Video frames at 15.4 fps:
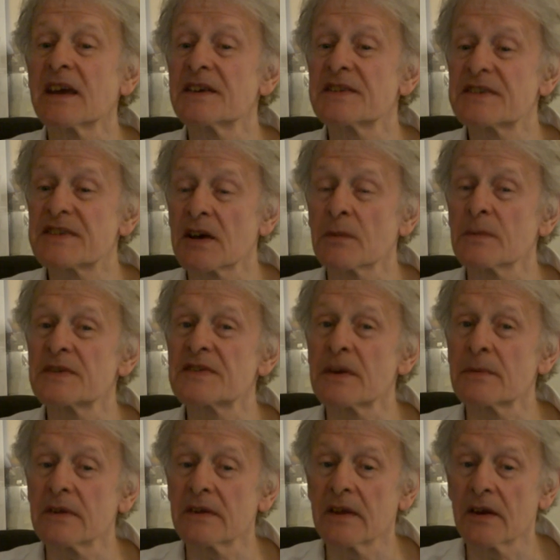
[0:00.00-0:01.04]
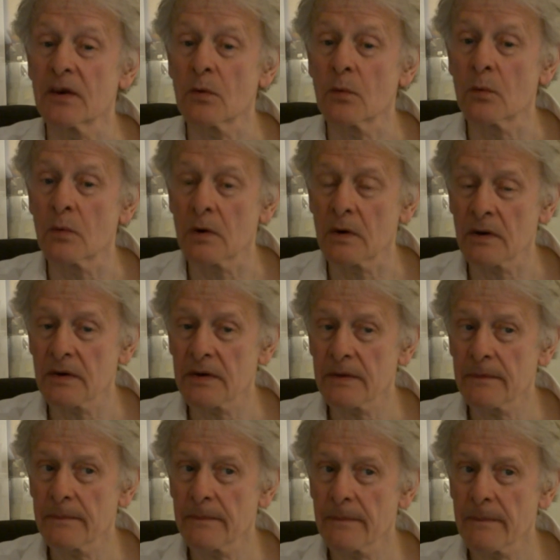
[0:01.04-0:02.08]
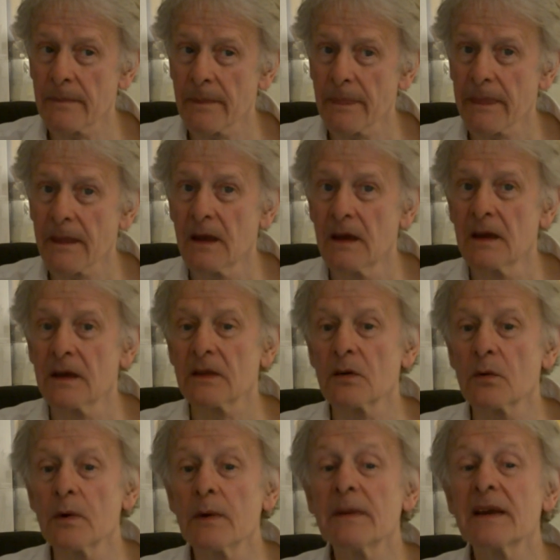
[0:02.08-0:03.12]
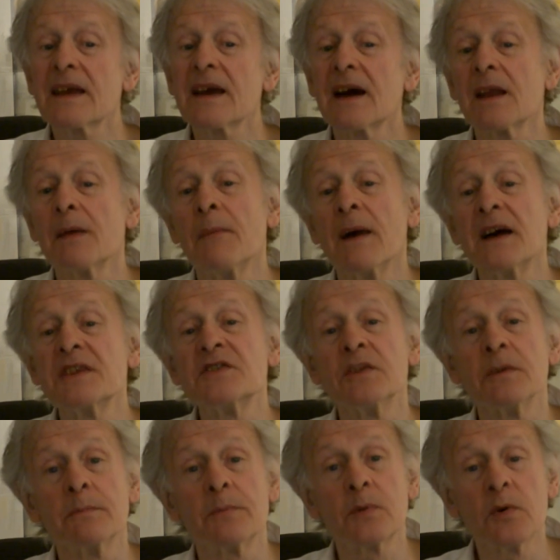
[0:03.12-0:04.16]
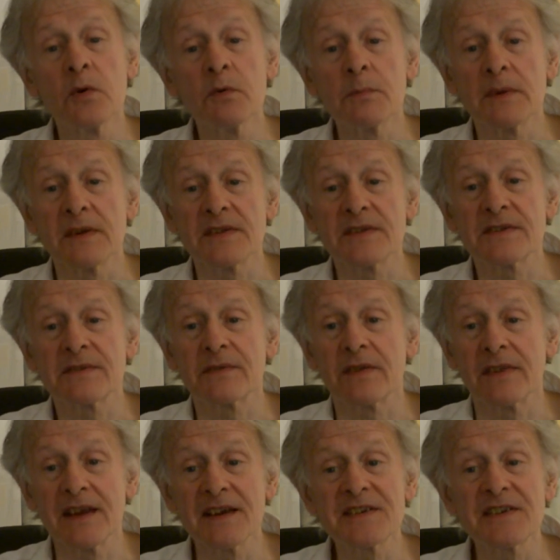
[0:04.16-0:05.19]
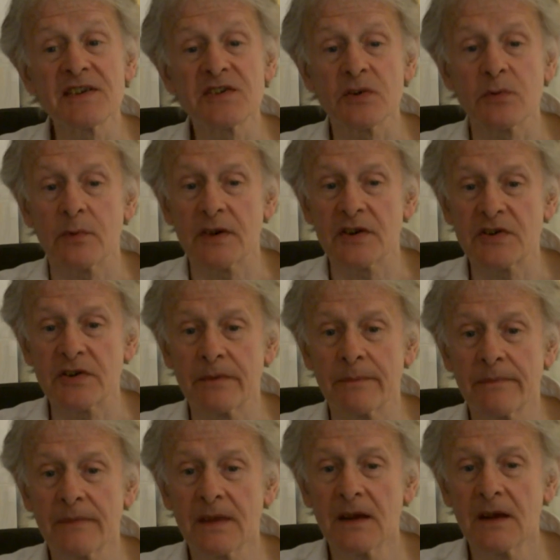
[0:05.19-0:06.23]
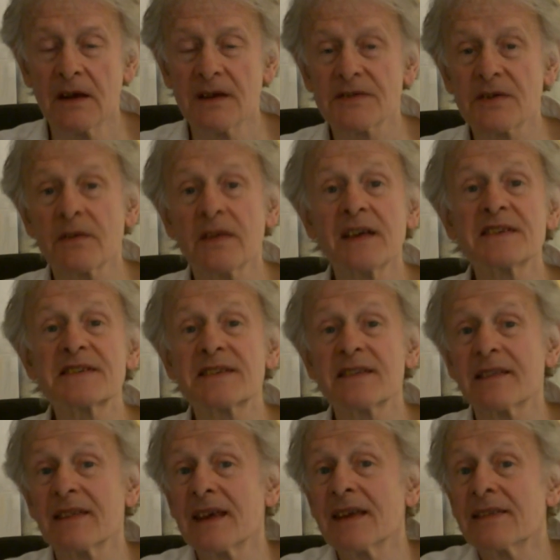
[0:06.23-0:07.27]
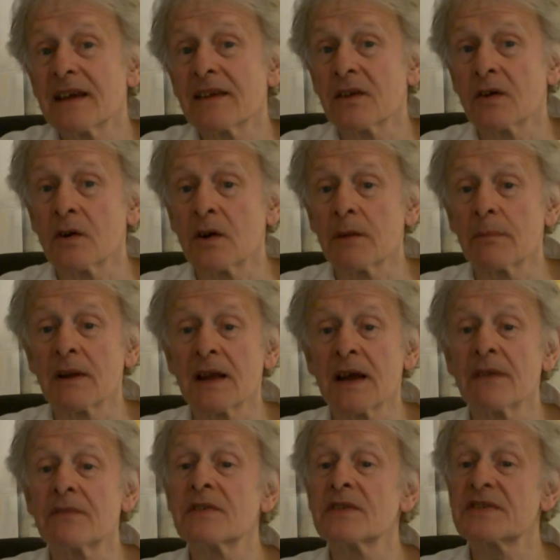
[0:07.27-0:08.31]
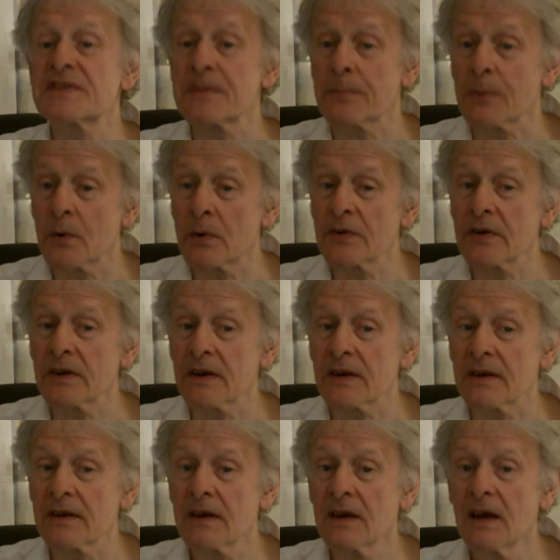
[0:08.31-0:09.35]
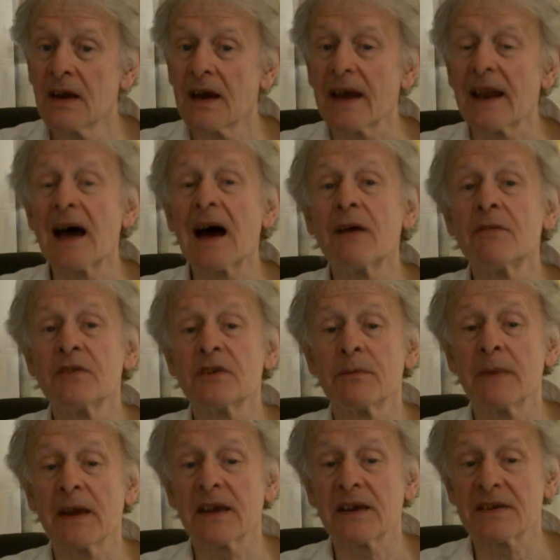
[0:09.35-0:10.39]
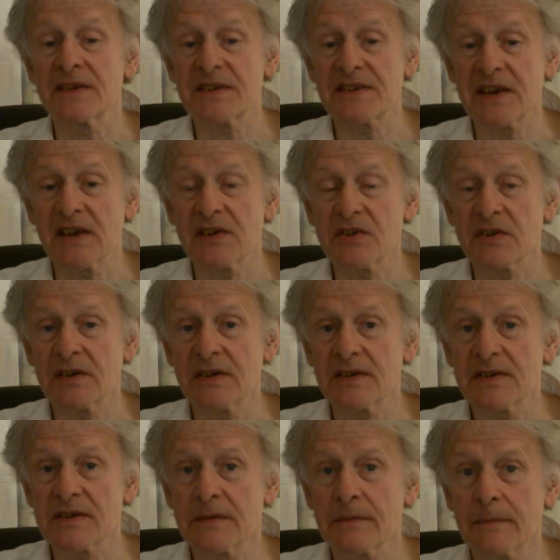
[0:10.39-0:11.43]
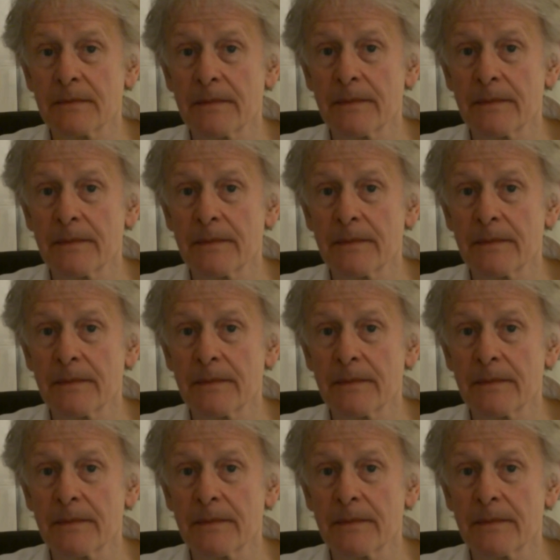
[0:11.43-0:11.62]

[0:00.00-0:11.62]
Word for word: get stuck with something they don't want. The women can't imagine improvements for their situation. So this, they think they're going to be left subordinate and having to make concessions.